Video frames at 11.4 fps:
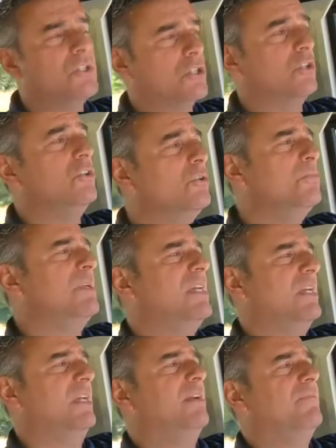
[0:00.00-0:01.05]
2
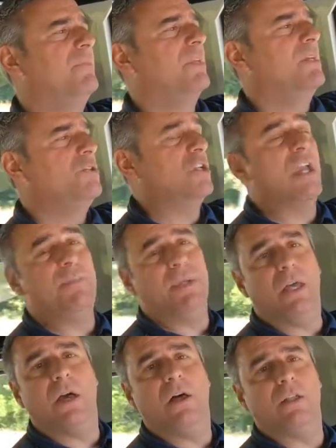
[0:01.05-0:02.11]
being
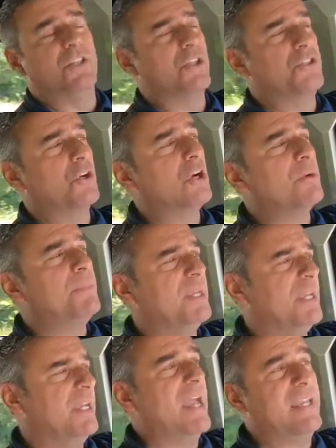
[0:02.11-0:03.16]
JBL, and the 3rd
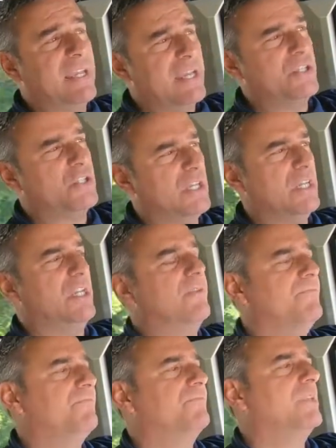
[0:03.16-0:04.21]
being AKG.
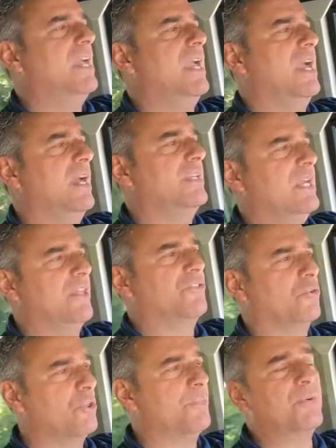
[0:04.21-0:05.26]
And
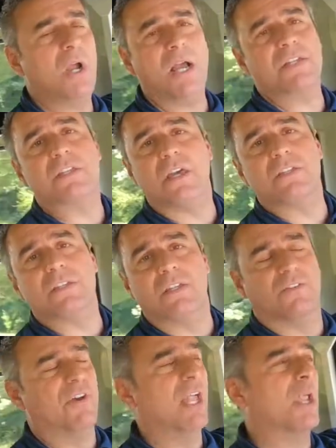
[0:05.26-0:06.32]
through the process of
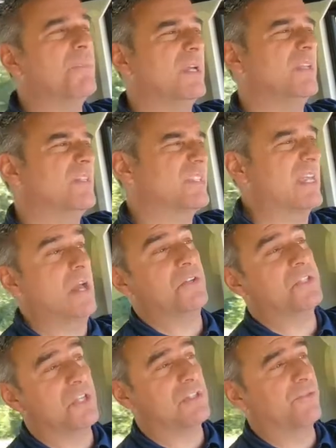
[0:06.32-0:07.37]
developing the sound
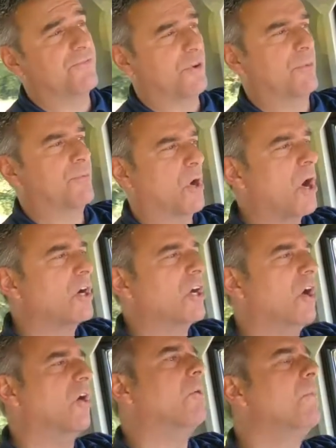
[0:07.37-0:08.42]
system for a
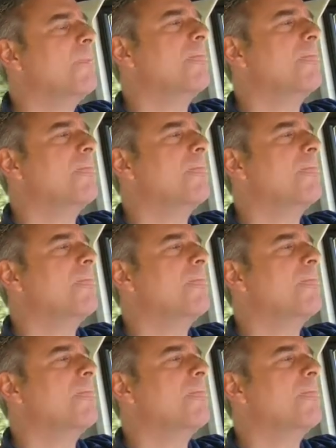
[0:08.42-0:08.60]
Bronco,